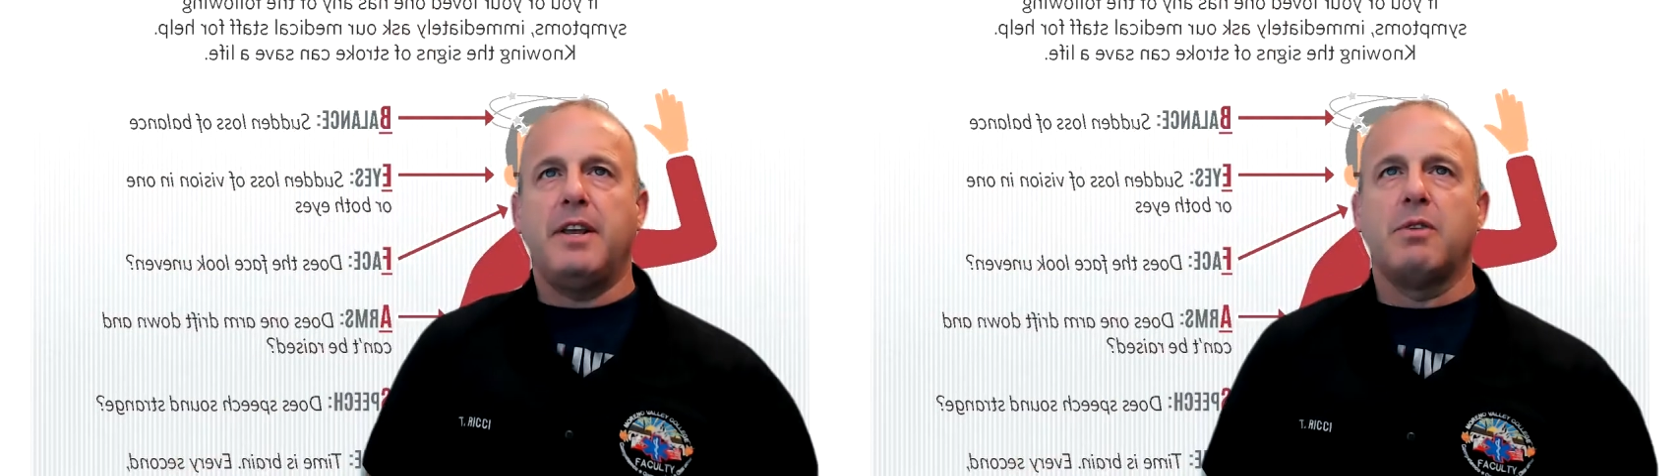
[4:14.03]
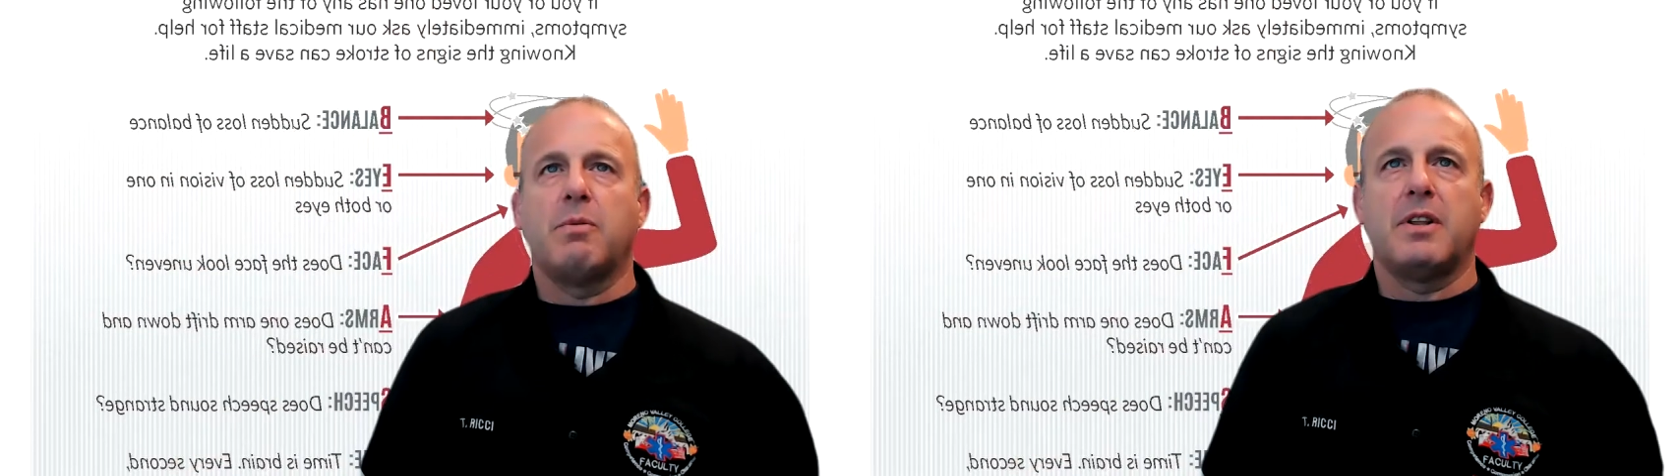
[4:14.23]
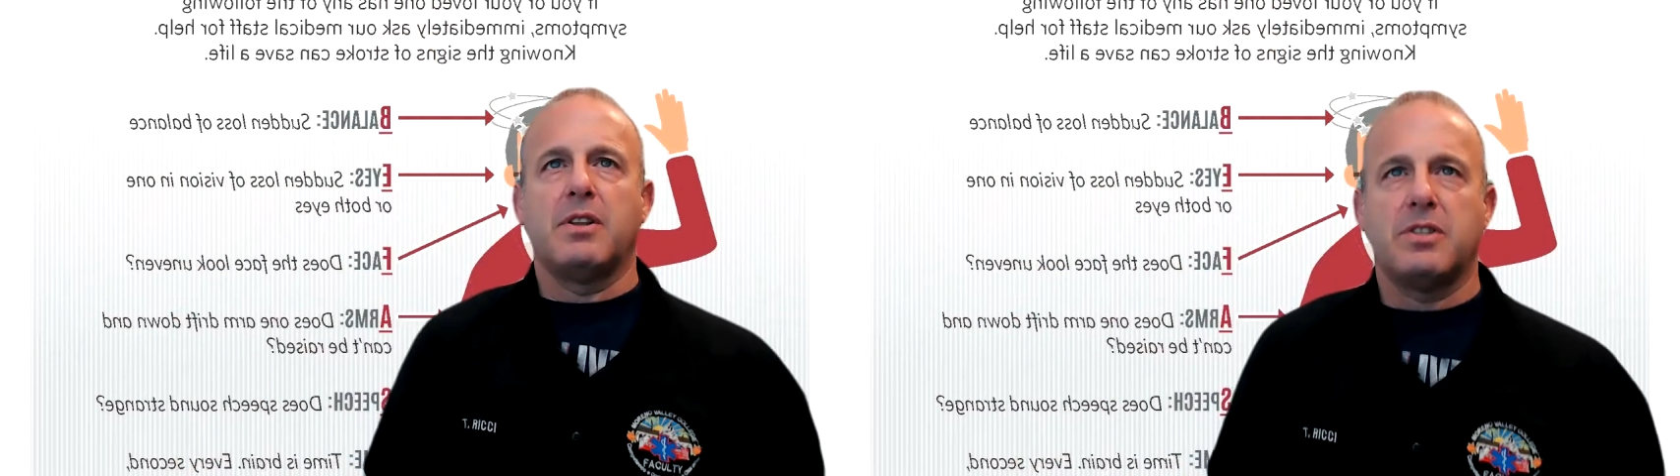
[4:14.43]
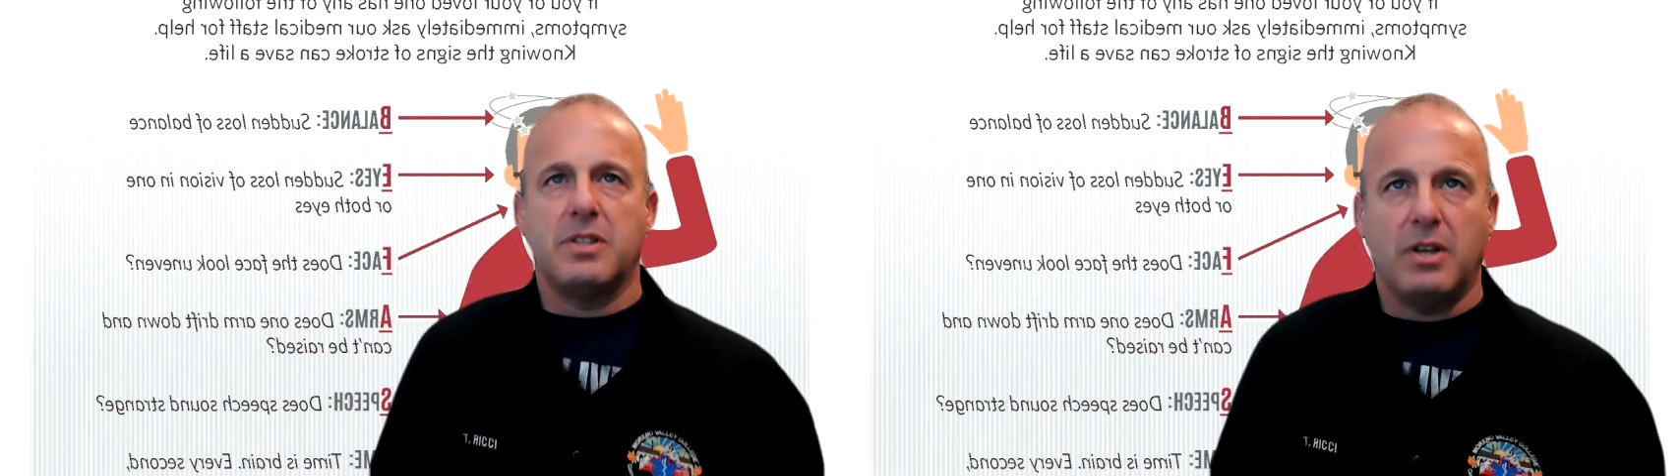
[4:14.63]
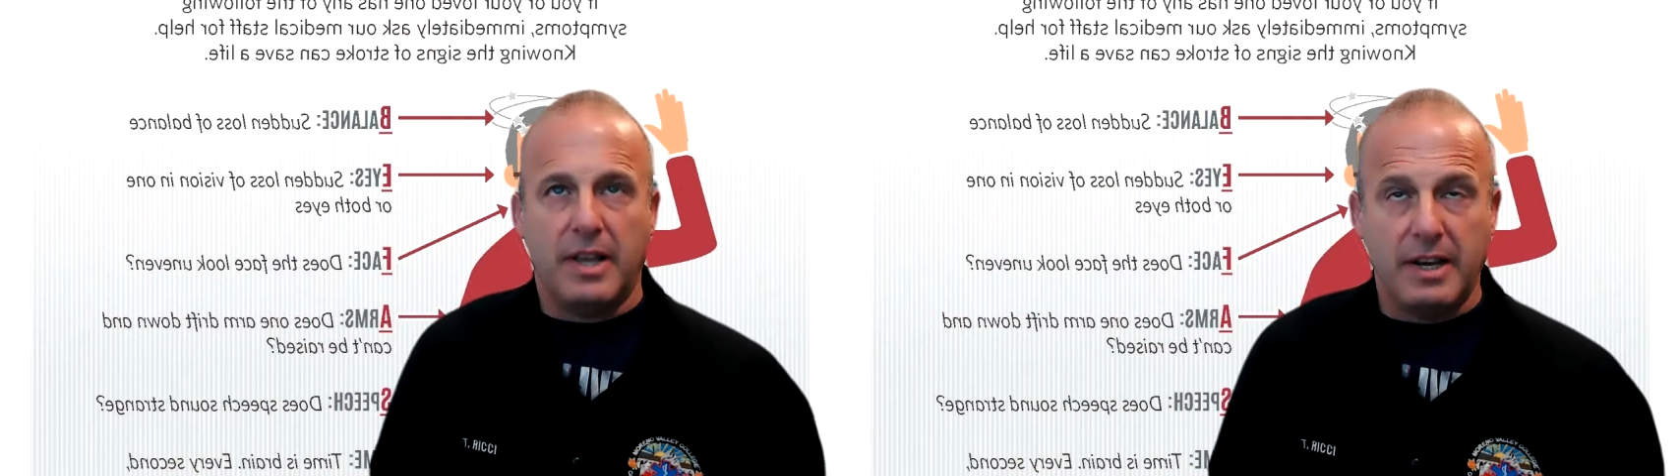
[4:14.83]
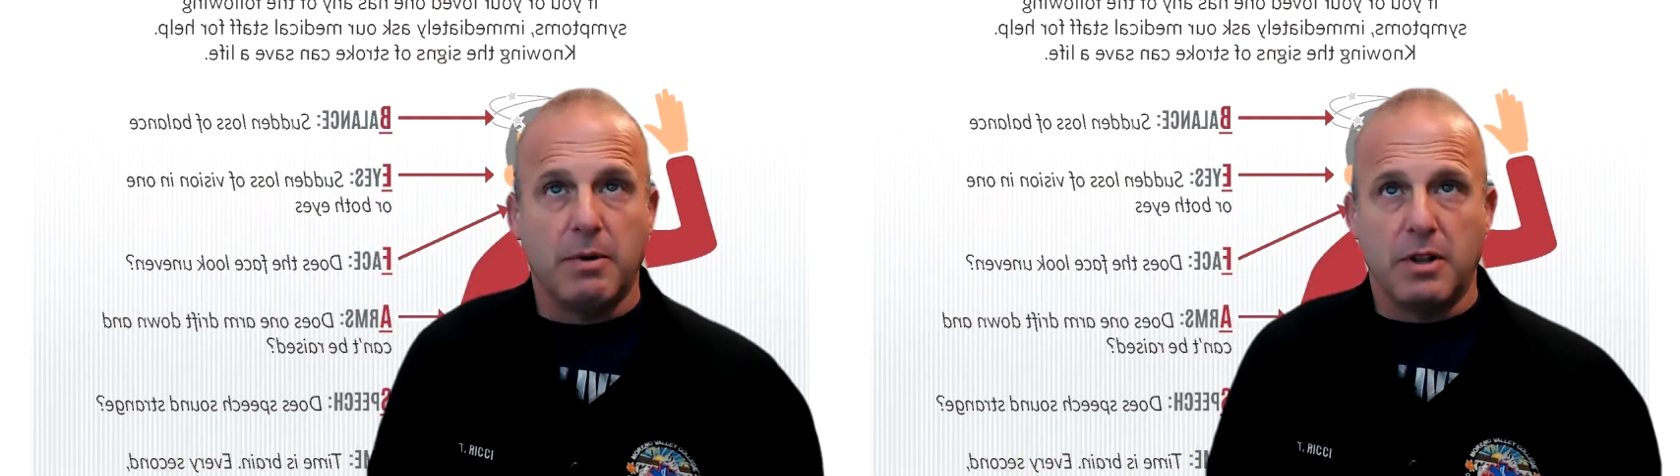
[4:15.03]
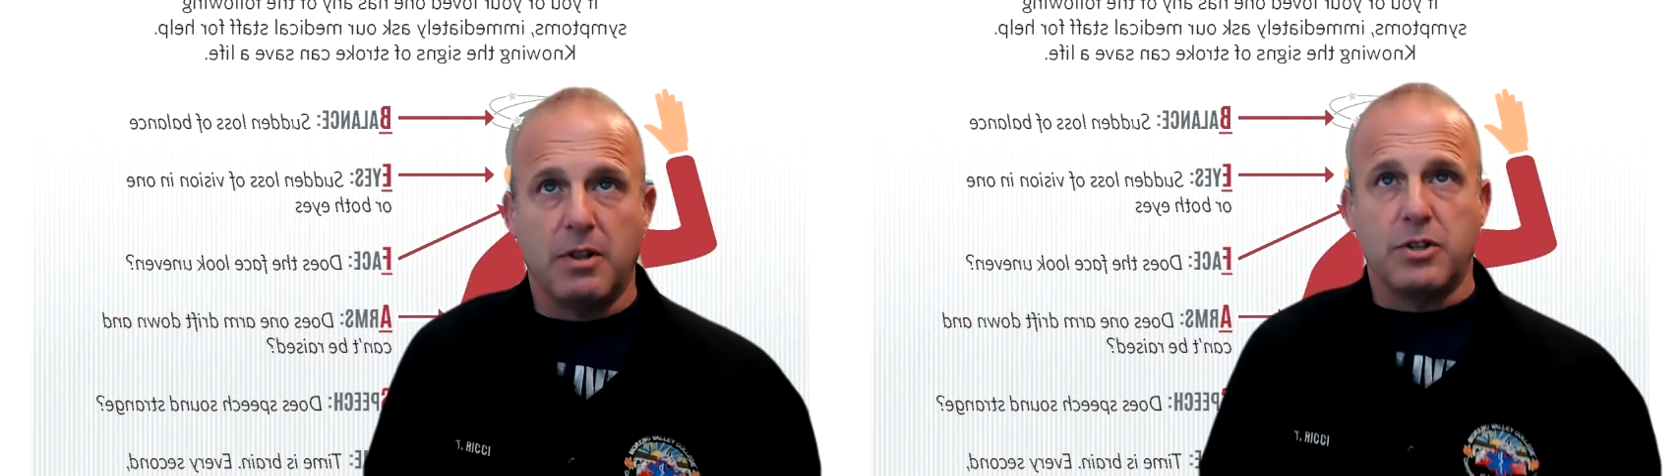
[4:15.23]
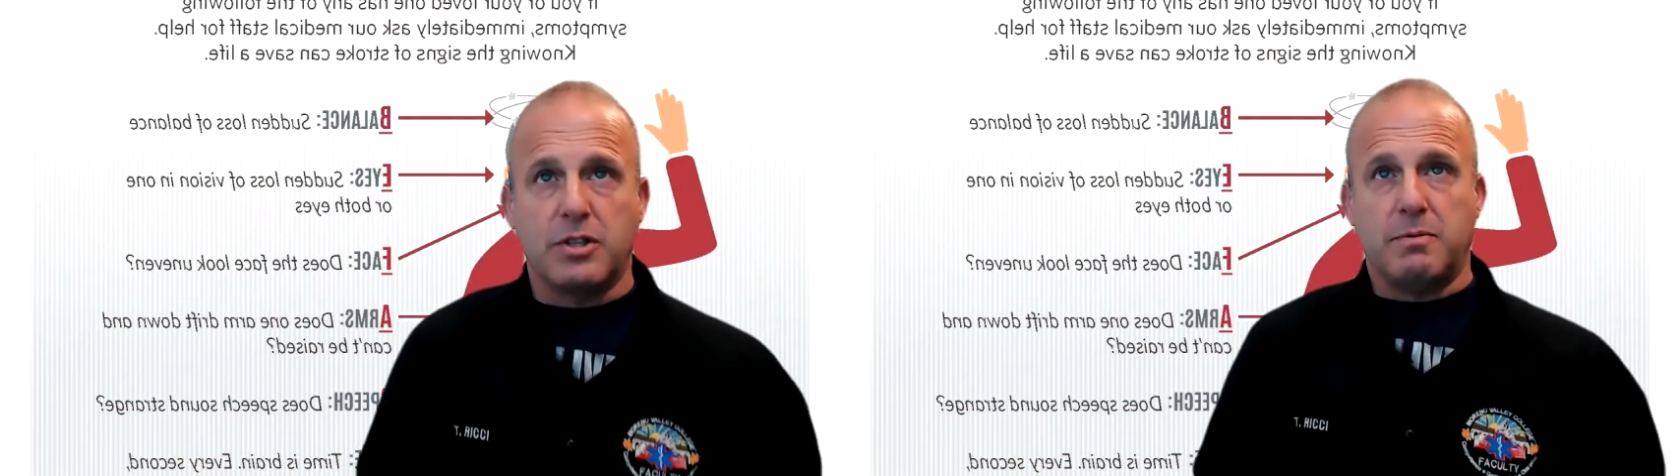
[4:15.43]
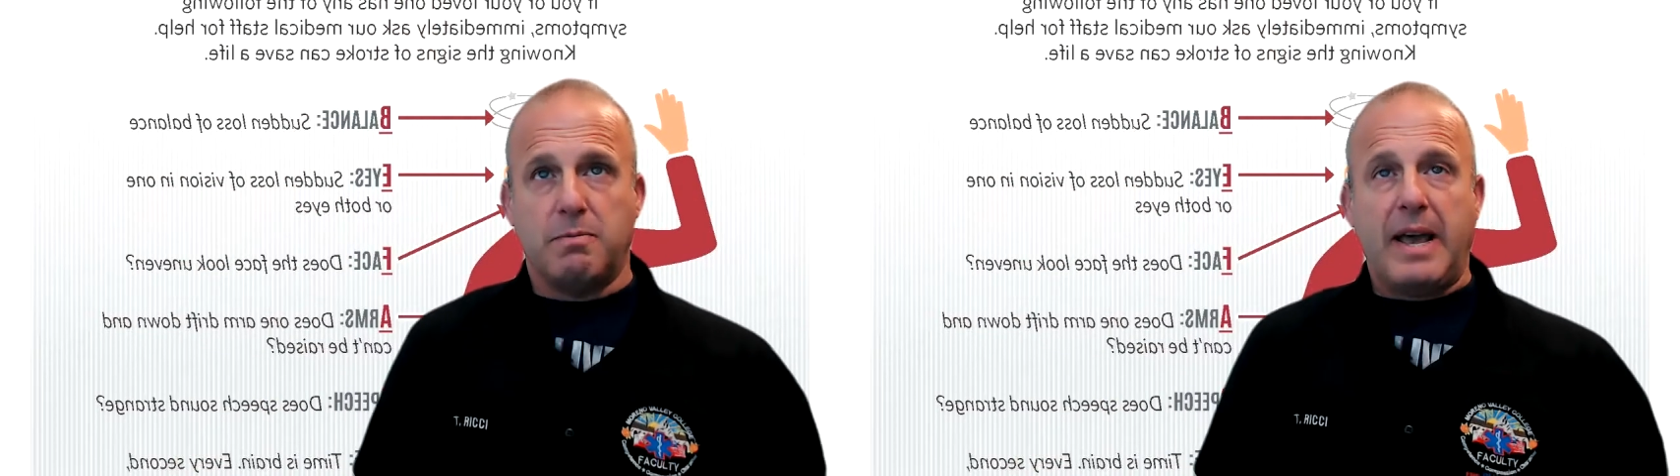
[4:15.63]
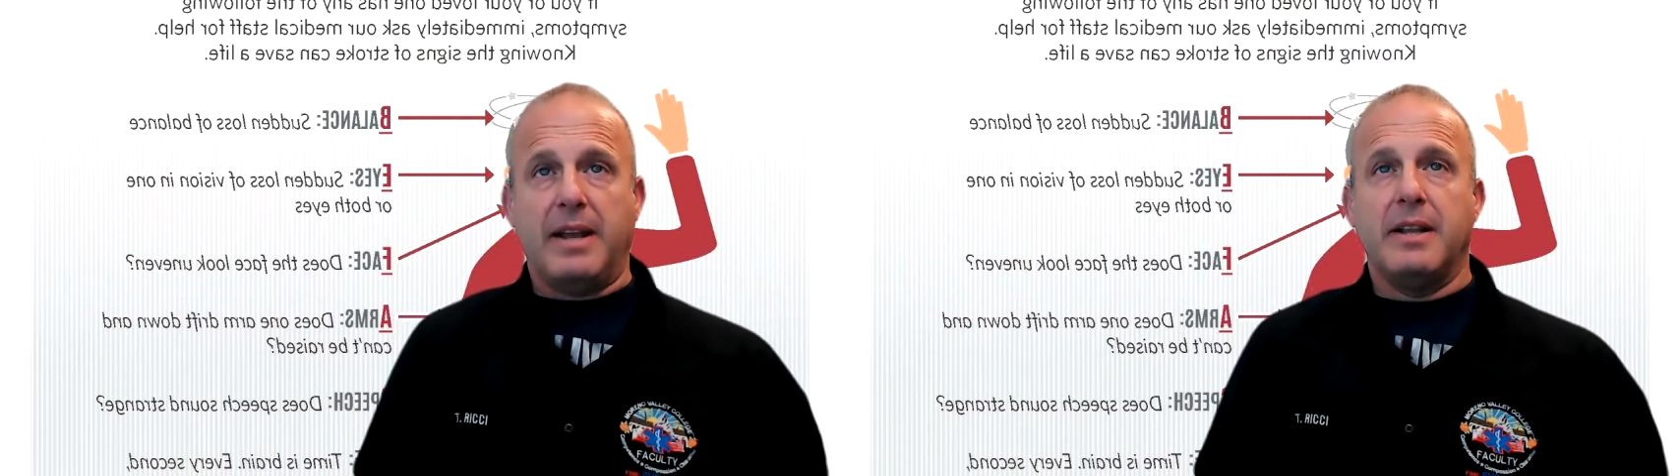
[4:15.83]
Either one of those, any one of those is
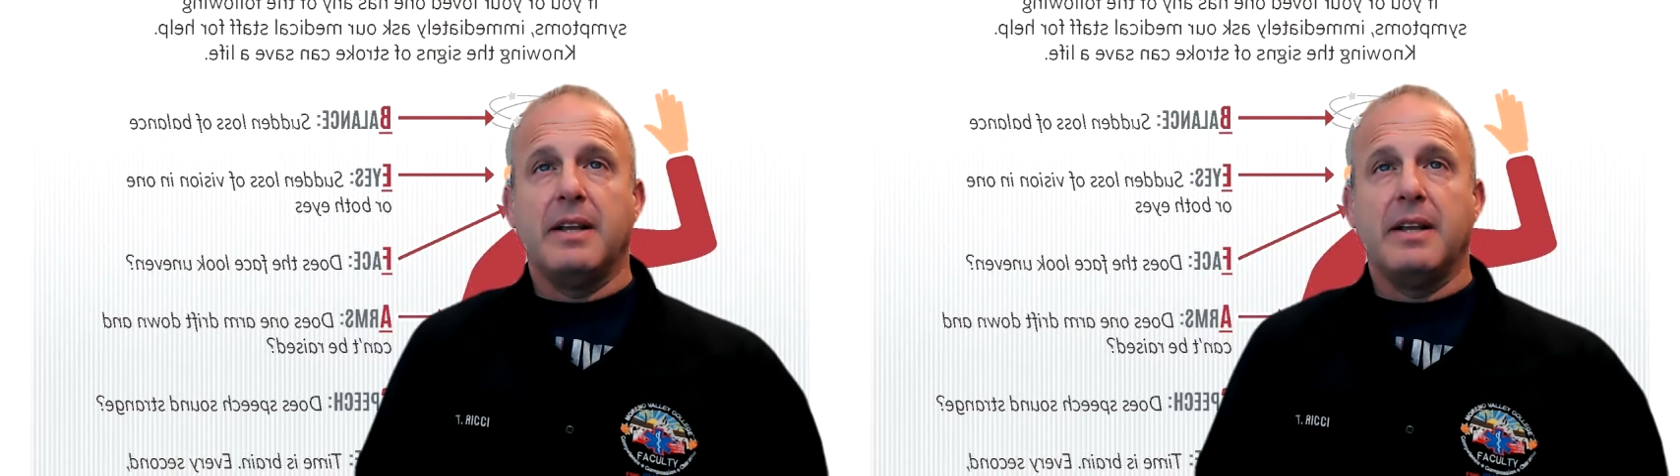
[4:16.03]
bad.